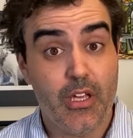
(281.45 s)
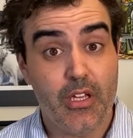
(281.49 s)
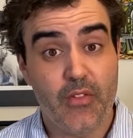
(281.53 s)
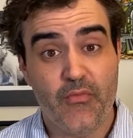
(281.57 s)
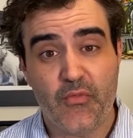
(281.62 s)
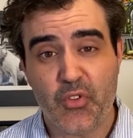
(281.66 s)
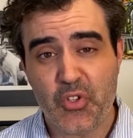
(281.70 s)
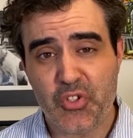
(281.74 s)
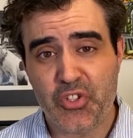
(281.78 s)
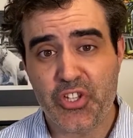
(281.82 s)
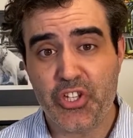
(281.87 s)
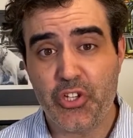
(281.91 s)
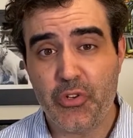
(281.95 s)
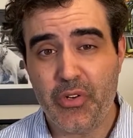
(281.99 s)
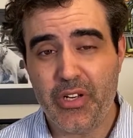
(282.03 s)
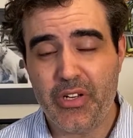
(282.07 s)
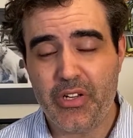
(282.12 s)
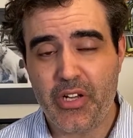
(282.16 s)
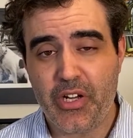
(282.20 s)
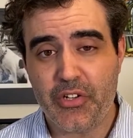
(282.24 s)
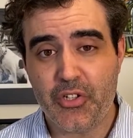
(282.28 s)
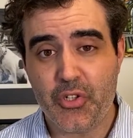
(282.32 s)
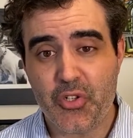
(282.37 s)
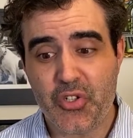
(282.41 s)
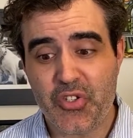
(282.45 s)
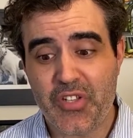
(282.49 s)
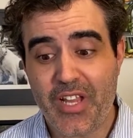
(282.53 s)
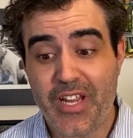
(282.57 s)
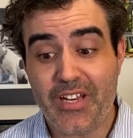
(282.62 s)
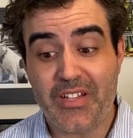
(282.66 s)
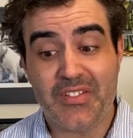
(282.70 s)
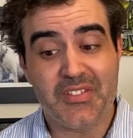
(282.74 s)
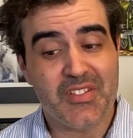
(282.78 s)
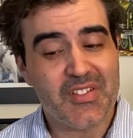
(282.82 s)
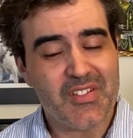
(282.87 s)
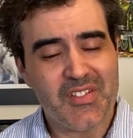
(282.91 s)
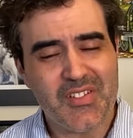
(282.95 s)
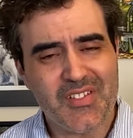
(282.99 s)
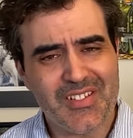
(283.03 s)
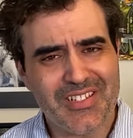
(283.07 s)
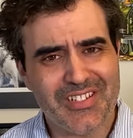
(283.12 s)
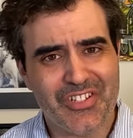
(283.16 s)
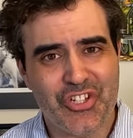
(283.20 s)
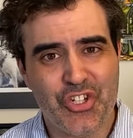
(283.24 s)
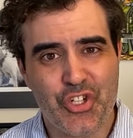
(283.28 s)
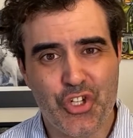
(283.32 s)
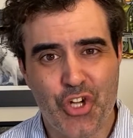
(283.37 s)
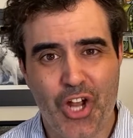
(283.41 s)
First thing you need to understand is this is a
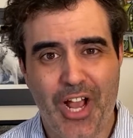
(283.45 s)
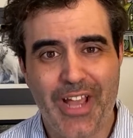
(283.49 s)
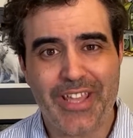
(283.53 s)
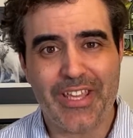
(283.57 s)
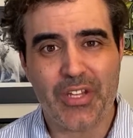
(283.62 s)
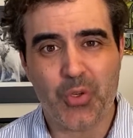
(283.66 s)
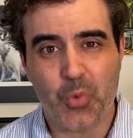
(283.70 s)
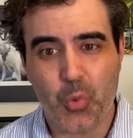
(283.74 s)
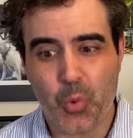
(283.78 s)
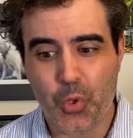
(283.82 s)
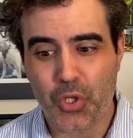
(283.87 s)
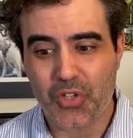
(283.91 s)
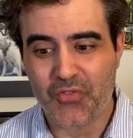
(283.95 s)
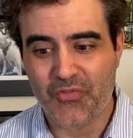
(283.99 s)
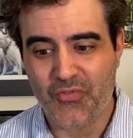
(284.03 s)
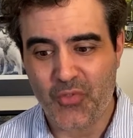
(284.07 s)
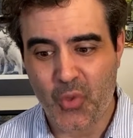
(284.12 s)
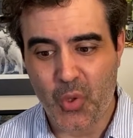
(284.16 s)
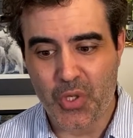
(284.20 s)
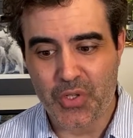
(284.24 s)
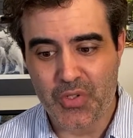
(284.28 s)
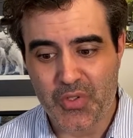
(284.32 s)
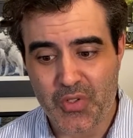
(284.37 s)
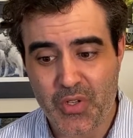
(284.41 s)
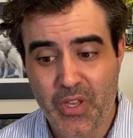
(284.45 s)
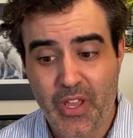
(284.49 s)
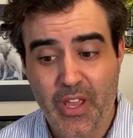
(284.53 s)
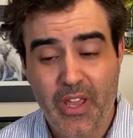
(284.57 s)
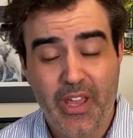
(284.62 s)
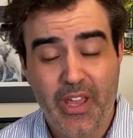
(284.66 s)
giant workforce.